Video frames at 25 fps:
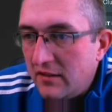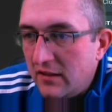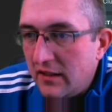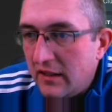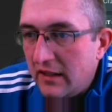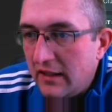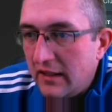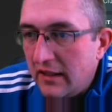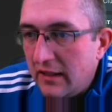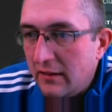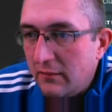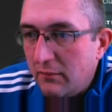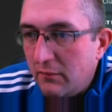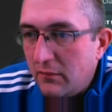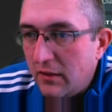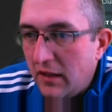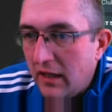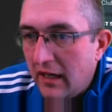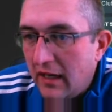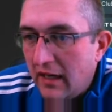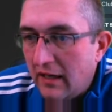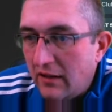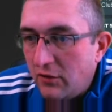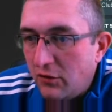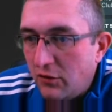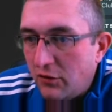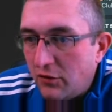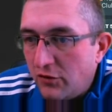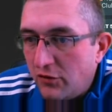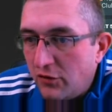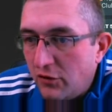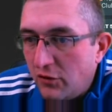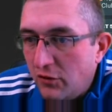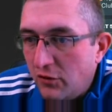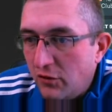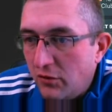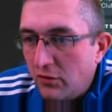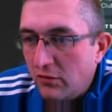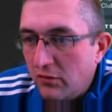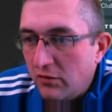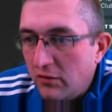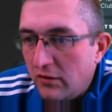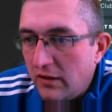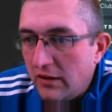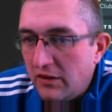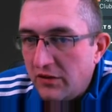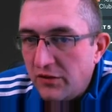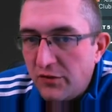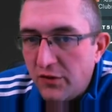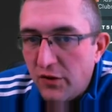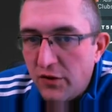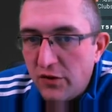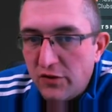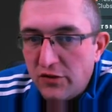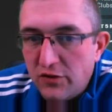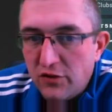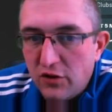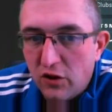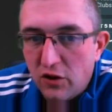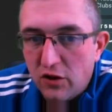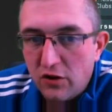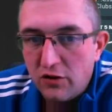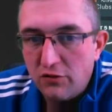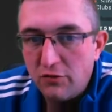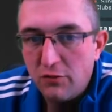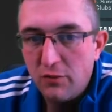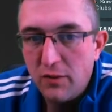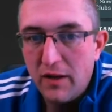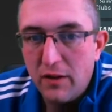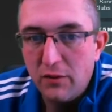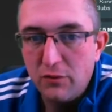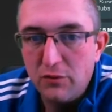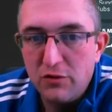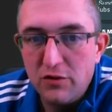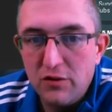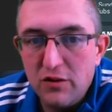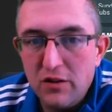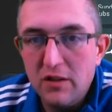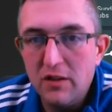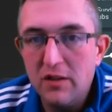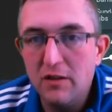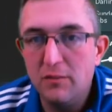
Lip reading: and also is very solid throughout.